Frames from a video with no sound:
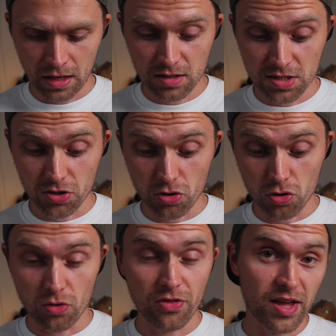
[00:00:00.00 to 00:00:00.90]

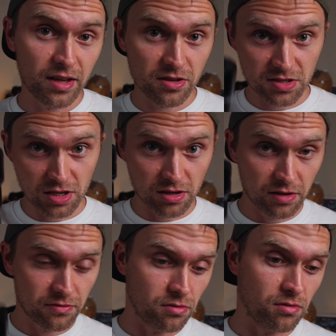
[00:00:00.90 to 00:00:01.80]
So thank you,
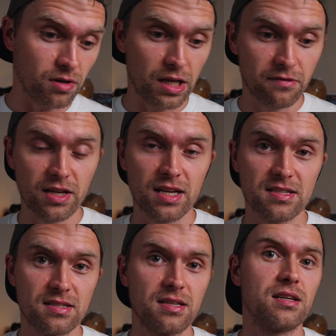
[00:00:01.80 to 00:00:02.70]
SIRUI, for giving
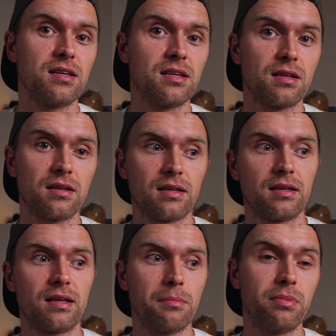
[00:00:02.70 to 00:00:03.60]
us the
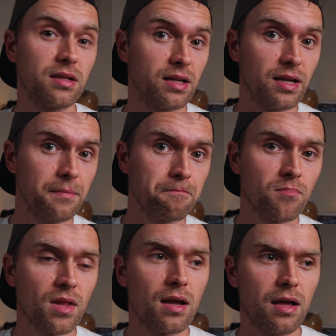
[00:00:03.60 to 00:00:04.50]
ability.
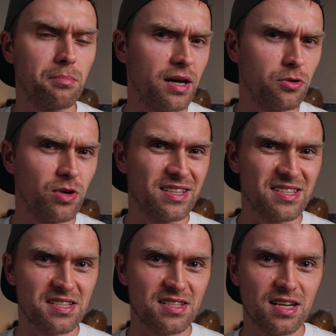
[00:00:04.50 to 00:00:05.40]
And by the way,
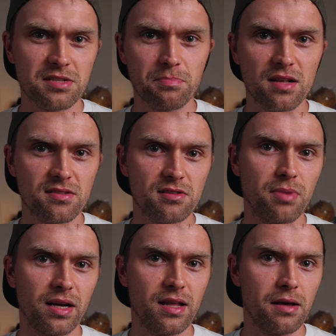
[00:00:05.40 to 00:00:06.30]
this is not sponsored
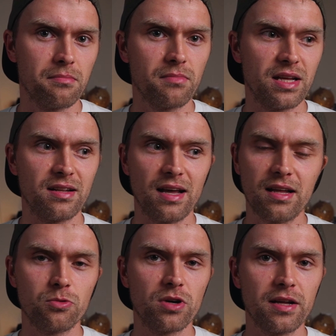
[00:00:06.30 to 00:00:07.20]
by them in
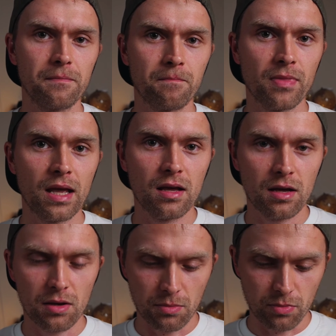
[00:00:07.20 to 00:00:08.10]
any way,
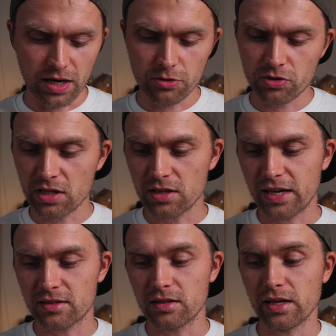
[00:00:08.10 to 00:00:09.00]
but I really
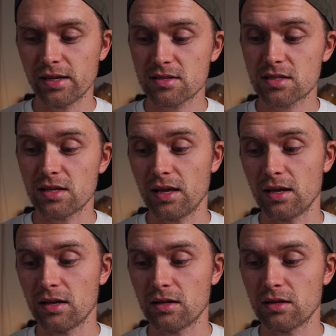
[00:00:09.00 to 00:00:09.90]
like the lens,
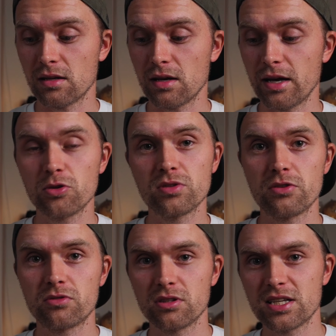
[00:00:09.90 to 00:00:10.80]
and I know they
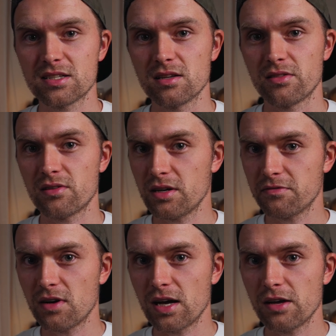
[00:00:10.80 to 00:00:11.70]
released the
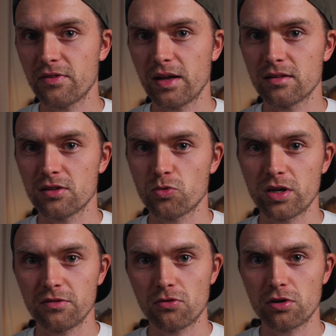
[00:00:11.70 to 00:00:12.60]
35 and the
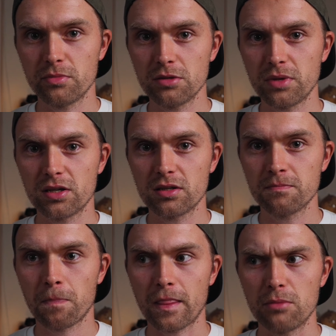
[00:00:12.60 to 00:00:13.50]
24mm.
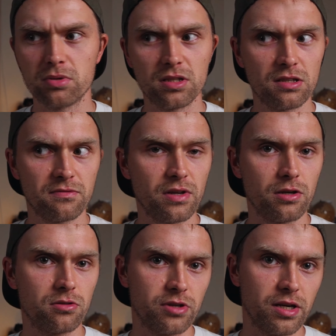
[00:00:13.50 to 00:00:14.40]
I believe they're
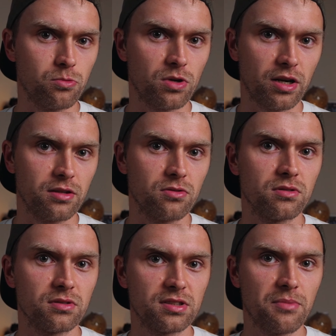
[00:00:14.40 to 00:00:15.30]
already working
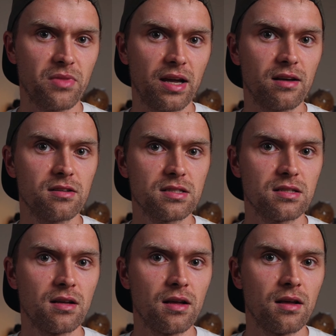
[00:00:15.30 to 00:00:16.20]
on something else,
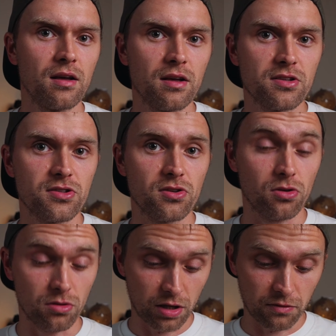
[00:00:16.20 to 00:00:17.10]

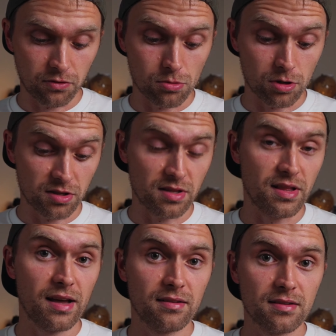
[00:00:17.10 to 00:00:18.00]
so looking forward to
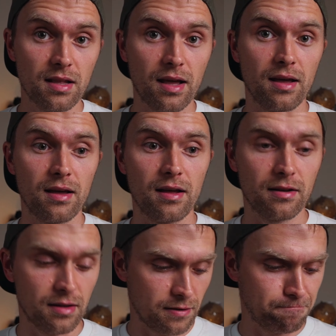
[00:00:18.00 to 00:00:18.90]
that.
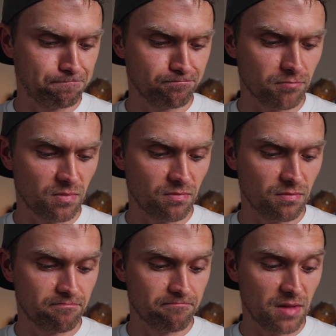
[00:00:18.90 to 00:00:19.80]
And
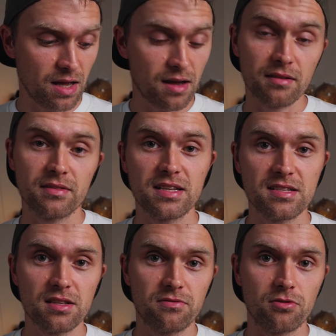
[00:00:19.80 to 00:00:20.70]
yeah,
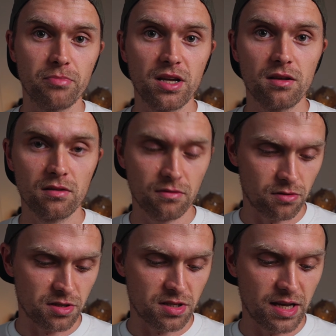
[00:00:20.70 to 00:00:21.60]
that's it from me
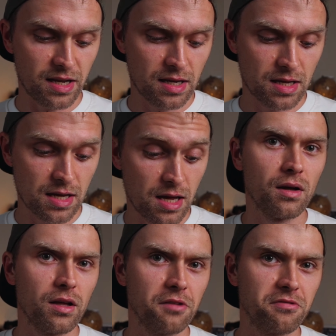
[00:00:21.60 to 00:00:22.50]
for today.
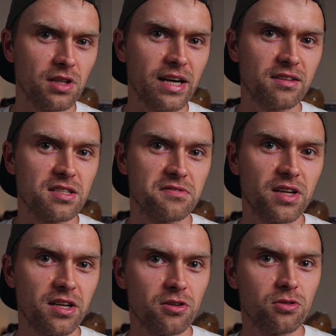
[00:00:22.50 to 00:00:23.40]
If you like this
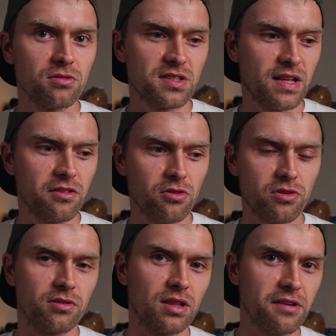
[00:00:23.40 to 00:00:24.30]
video, stand on
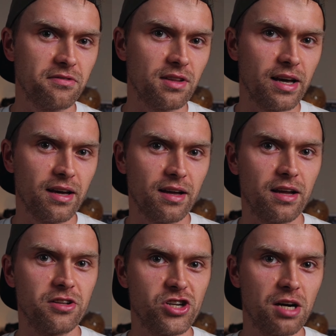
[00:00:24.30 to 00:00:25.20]
your left leg
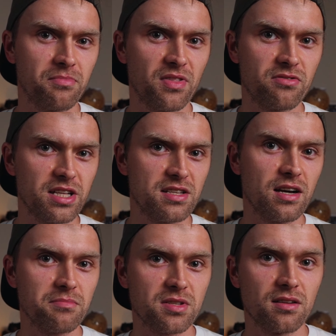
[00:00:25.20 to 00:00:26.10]
and jump 3
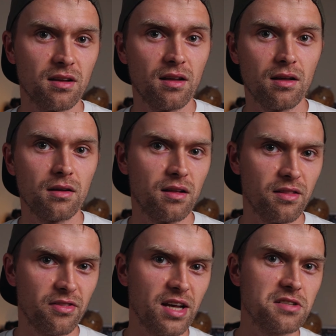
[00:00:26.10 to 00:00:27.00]
times.
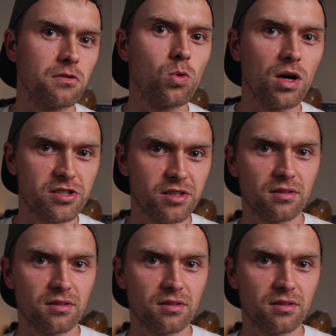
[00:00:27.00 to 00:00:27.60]
Thanks for watching.